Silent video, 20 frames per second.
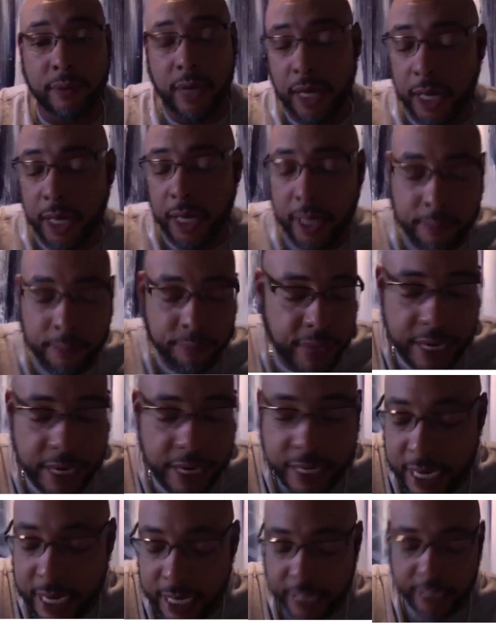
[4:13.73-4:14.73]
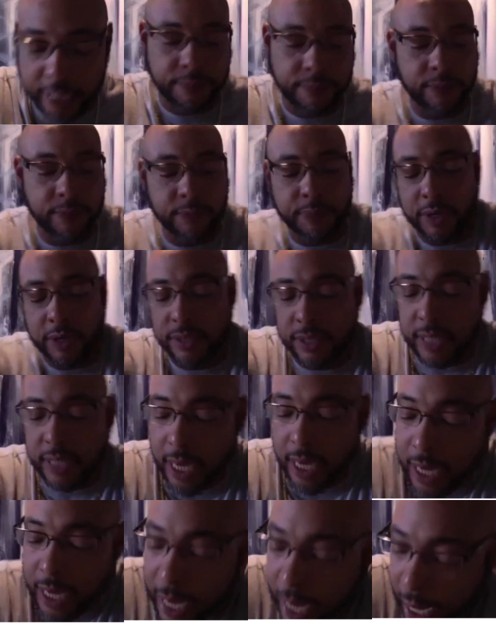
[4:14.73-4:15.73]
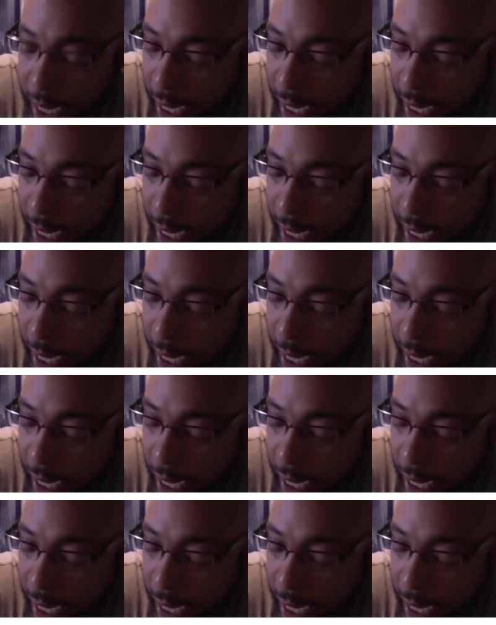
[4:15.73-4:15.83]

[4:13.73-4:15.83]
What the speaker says: they needed per se.